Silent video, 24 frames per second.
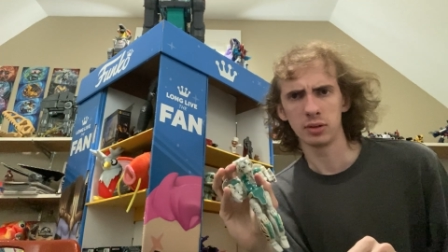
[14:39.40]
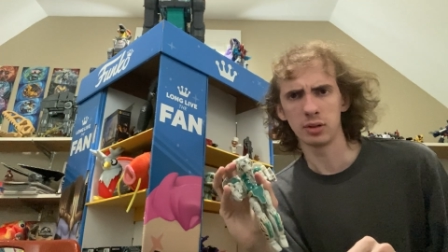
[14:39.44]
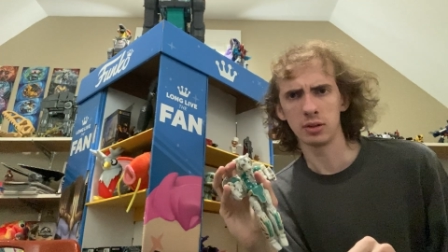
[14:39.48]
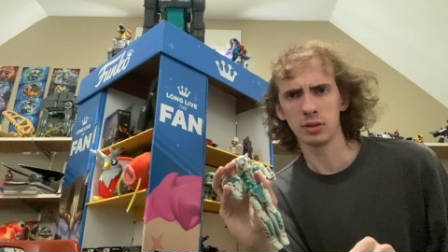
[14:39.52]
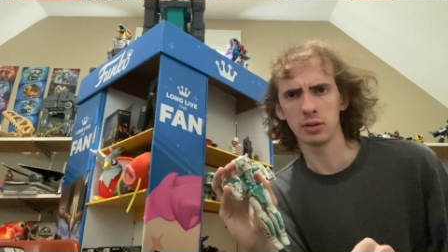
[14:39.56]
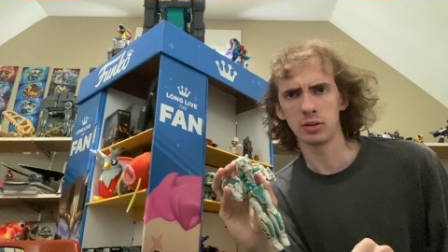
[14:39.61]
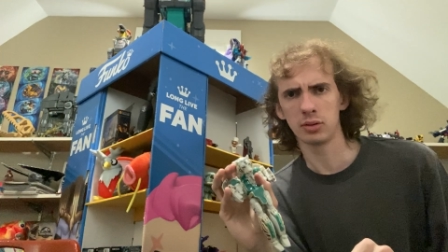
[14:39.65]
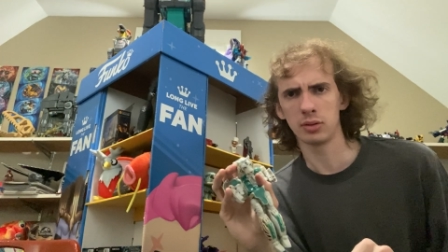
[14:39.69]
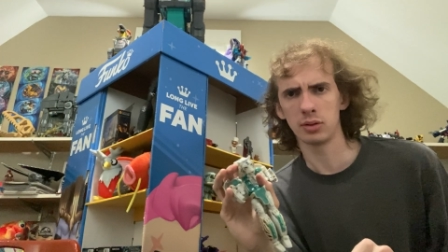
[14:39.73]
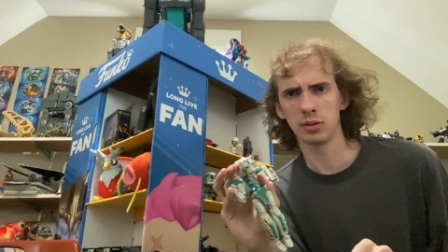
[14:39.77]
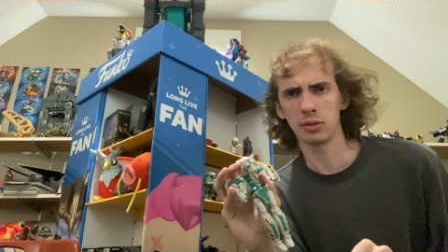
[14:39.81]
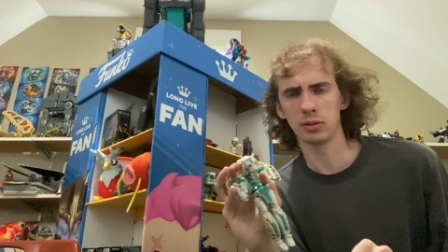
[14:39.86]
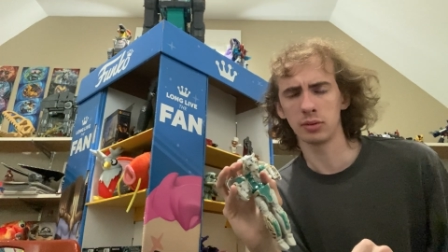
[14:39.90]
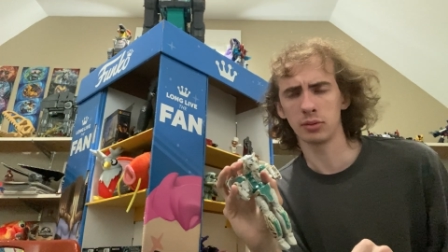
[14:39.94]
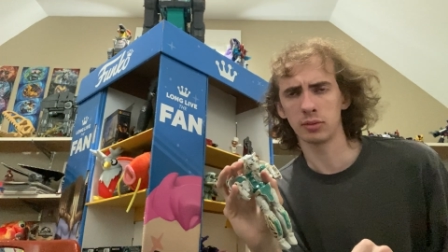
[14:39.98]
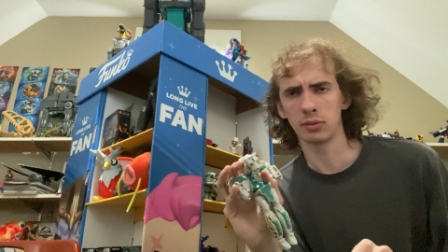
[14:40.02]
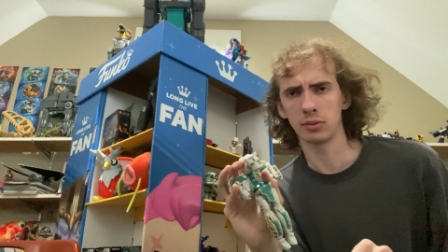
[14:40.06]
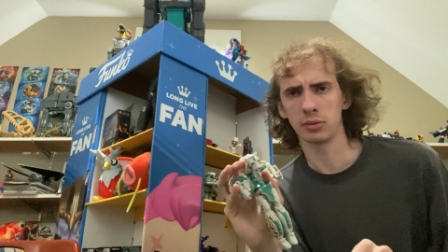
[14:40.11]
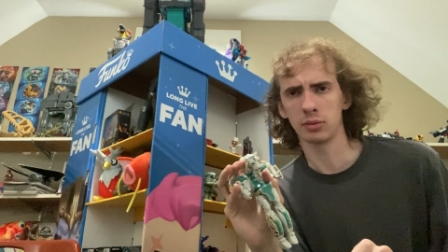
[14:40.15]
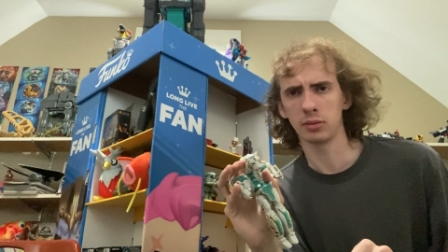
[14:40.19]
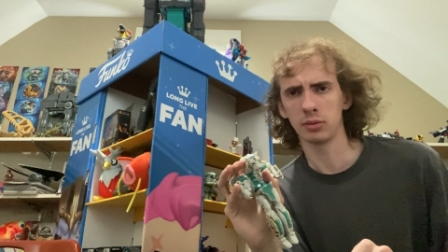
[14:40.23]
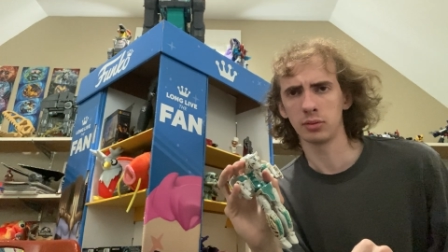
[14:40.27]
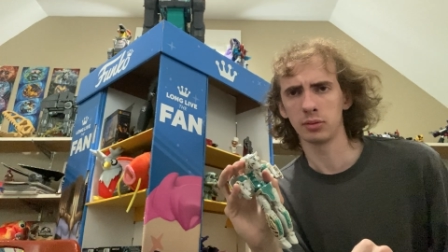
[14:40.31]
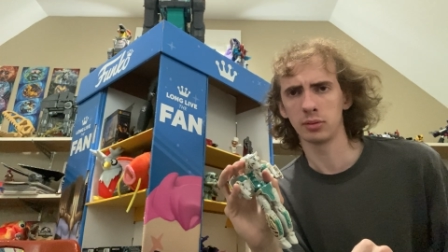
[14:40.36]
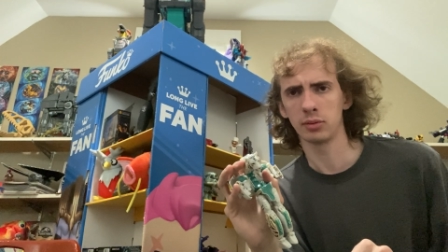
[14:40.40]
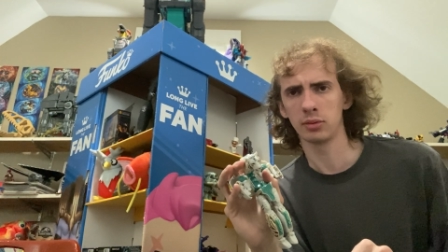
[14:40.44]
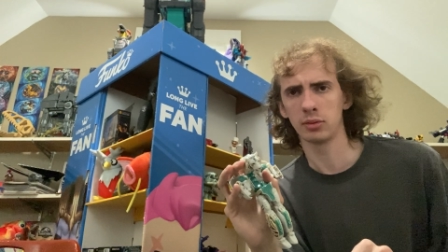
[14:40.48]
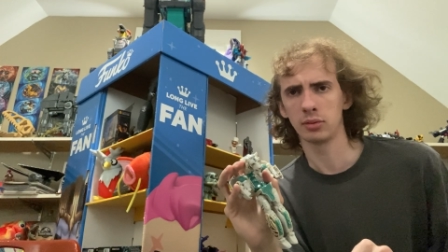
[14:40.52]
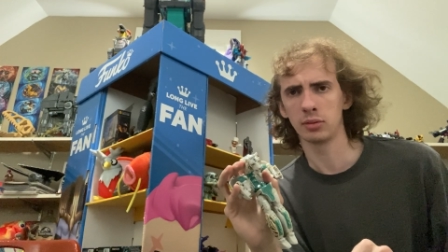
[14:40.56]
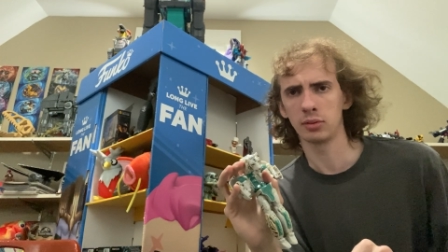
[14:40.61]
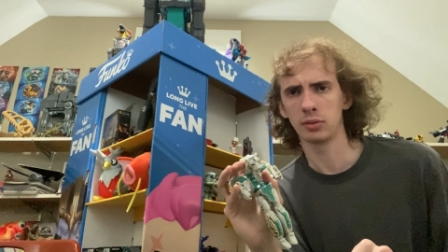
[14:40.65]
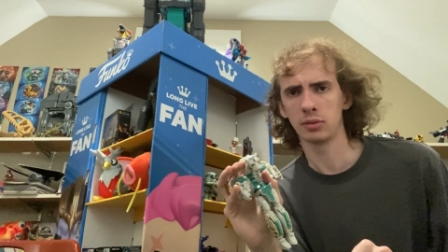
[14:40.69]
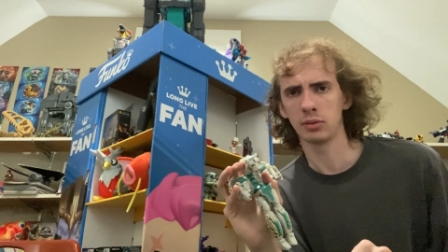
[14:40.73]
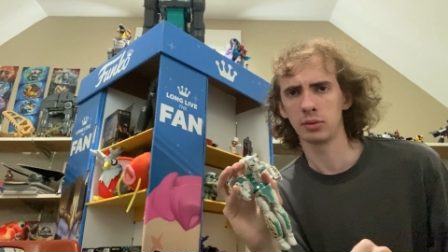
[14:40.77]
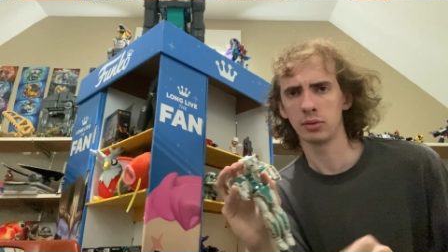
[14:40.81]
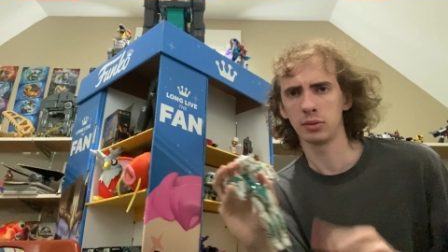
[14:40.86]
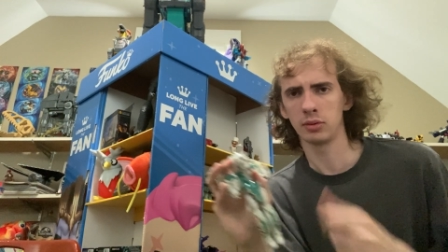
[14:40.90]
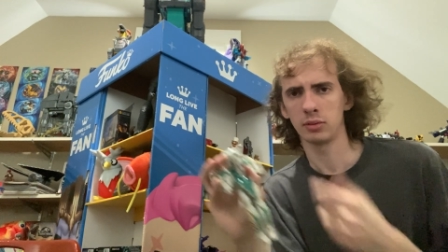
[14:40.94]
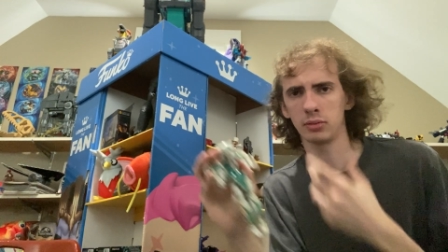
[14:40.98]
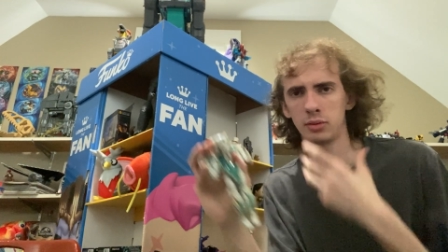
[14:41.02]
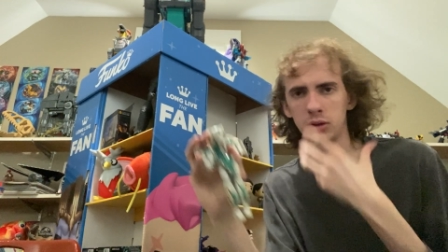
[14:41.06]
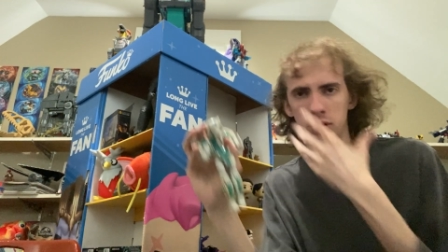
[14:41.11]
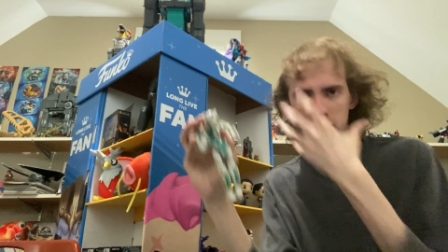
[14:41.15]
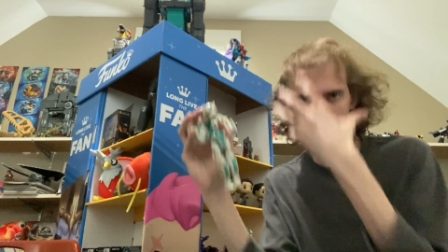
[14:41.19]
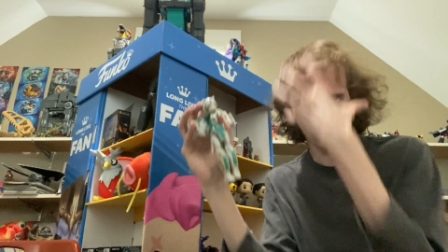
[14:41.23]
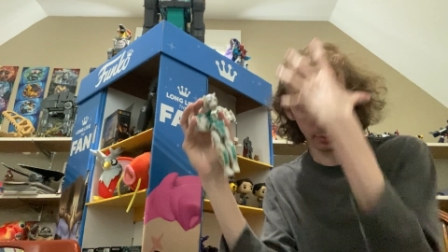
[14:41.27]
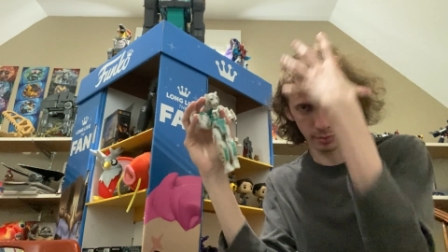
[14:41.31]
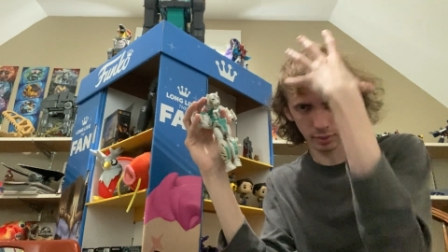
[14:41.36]
So we're
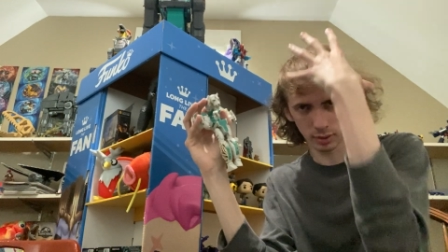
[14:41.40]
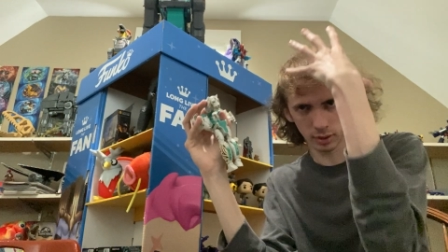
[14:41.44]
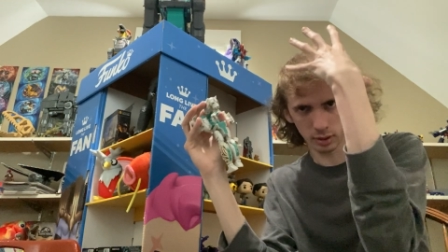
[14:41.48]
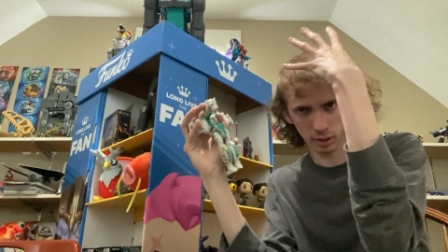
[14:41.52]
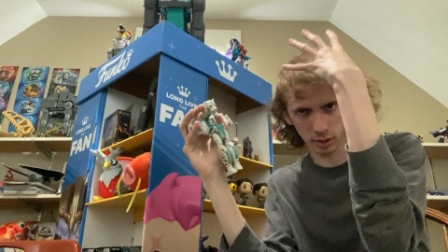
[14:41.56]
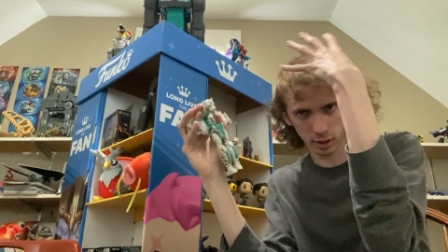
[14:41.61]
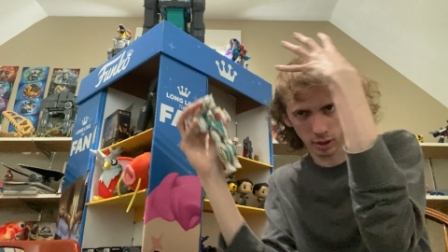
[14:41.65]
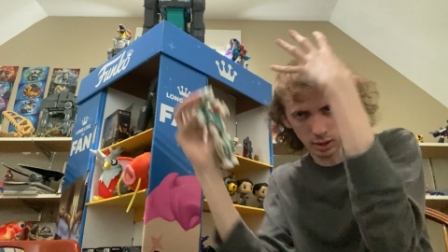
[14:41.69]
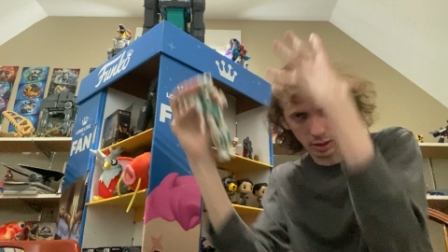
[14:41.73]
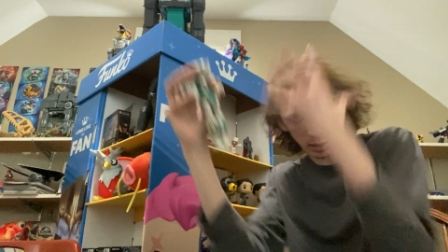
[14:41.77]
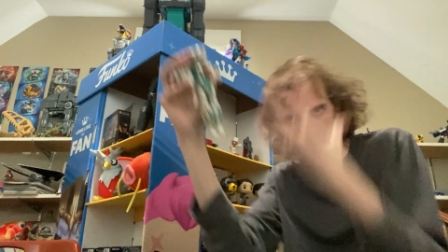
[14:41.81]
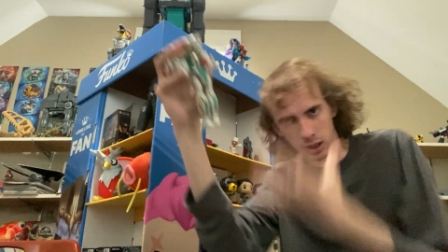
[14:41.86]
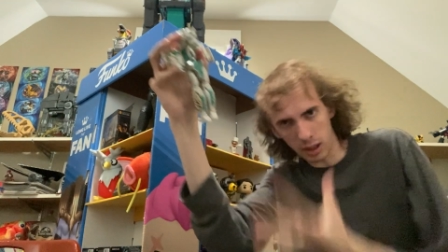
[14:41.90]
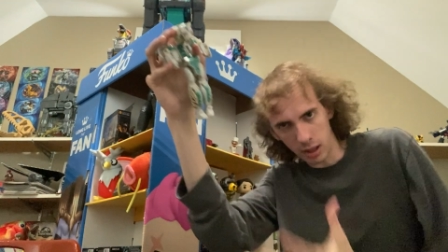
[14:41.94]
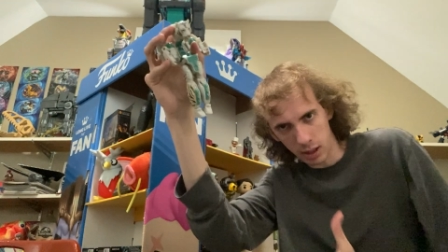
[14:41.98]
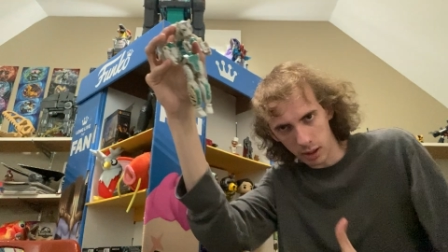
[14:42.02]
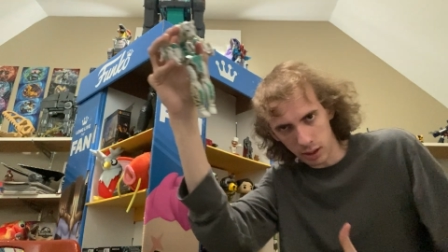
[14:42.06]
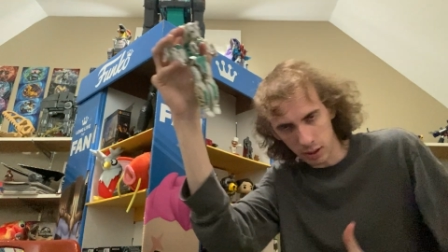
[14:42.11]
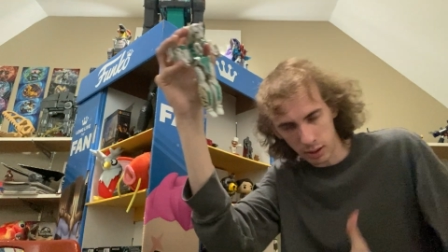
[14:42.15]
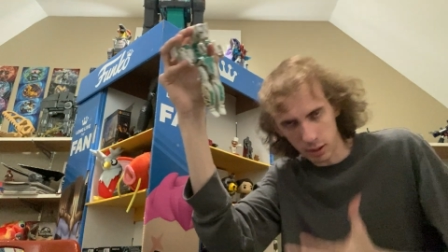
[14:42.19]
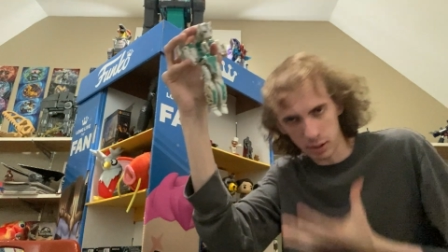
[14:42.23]
just putting his head